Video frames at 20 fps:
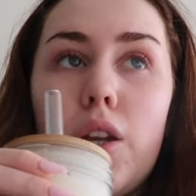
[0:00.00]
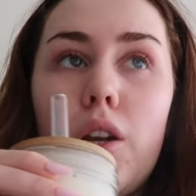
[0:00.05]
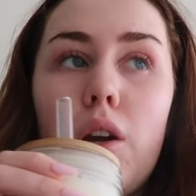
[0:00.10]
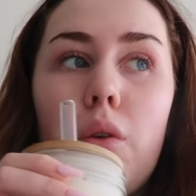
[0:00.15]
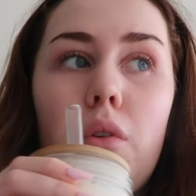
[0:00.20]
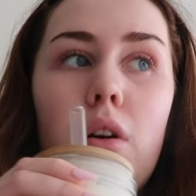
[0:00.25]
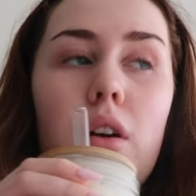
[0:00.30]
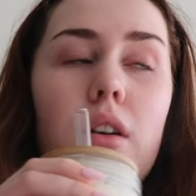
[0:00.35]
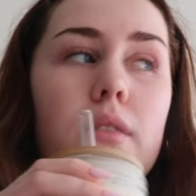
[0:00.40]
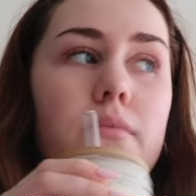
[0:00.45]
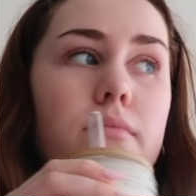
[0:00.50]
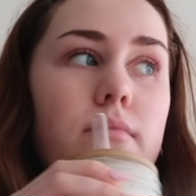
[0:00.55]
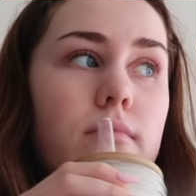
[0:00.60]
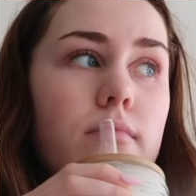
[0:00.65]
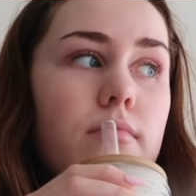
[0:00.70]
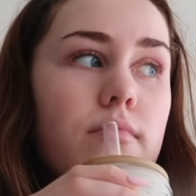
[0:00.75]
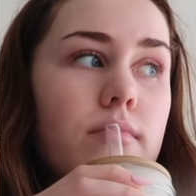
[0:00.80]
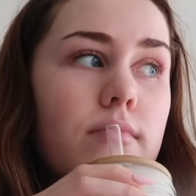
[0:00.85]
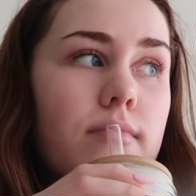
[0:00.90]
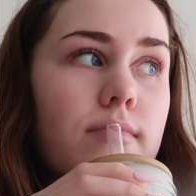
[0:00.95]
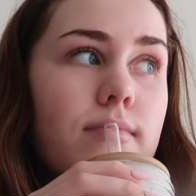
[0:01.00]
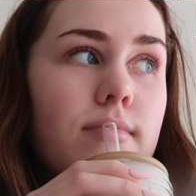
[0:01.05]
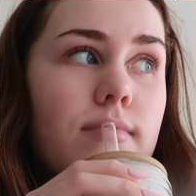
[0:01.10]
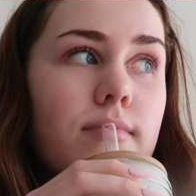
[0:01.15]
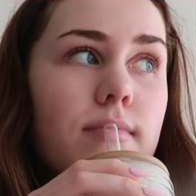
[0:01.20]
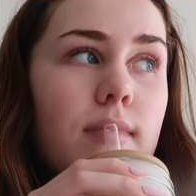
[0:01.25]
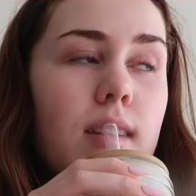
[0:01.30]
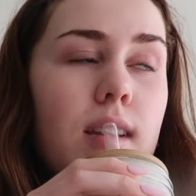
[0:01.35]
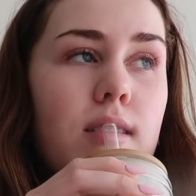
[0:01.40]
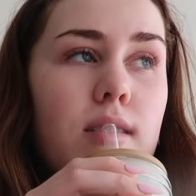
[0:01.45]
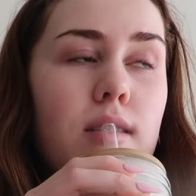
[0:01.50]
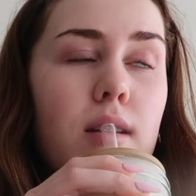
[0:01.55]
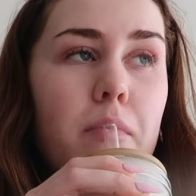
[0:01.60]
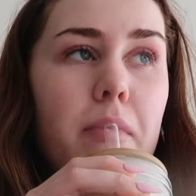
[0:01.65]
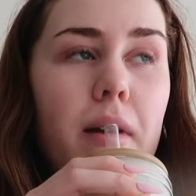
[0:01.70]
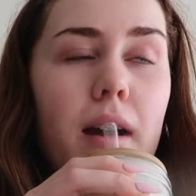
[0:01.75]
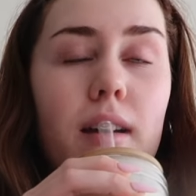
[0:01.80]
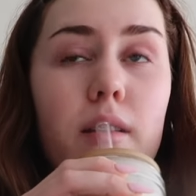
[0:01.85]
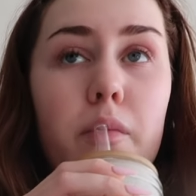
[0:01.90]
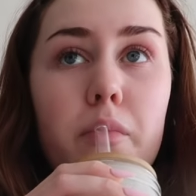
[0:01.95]
you know what? It's not
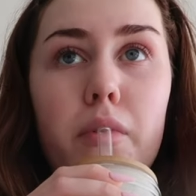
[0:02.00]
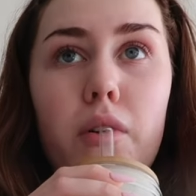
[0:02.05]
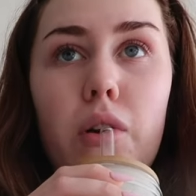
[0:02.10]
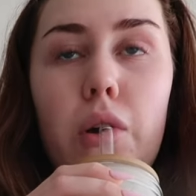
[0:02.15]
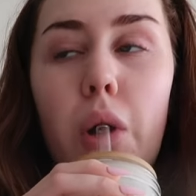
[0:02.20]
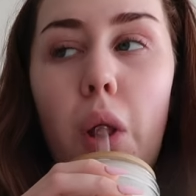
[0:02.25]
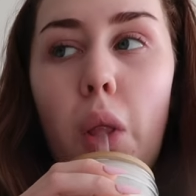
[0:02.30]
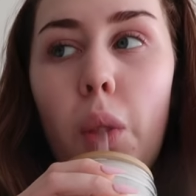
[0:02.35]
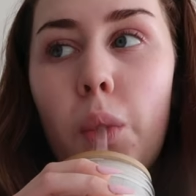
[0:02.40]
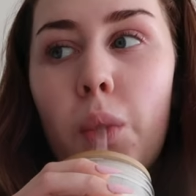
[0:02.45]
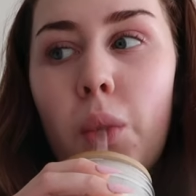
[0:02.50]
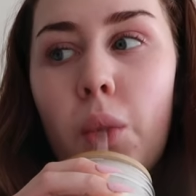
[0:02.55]
bad, but